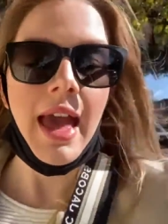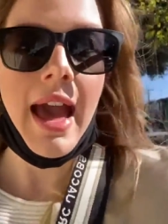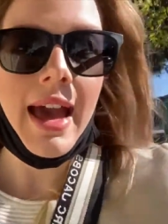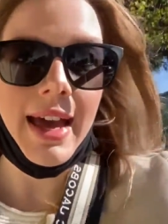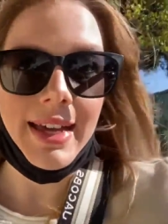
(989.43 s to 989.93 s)

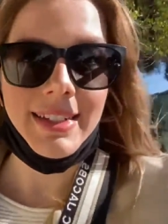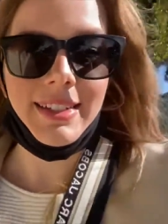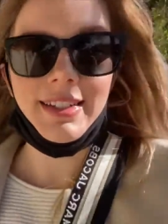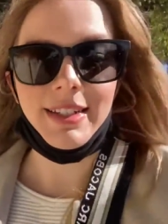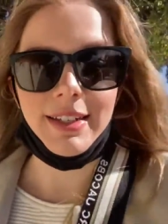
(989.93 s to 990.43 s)

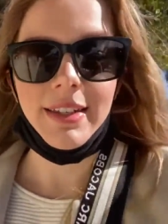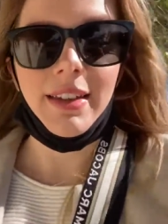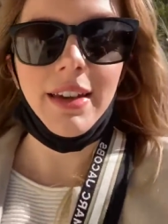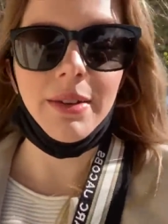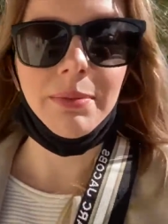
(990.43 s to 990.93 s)
and
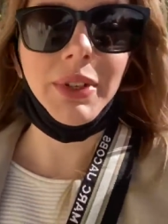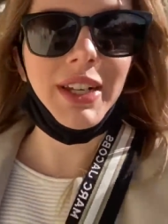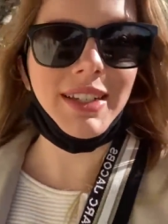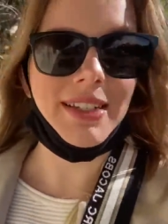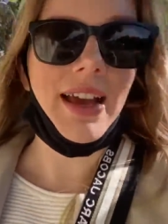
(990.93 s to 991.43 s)
yeah, I'm pretty
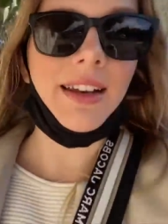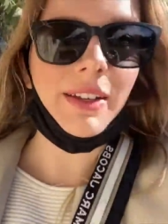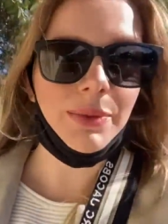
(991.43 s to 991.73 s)
excited.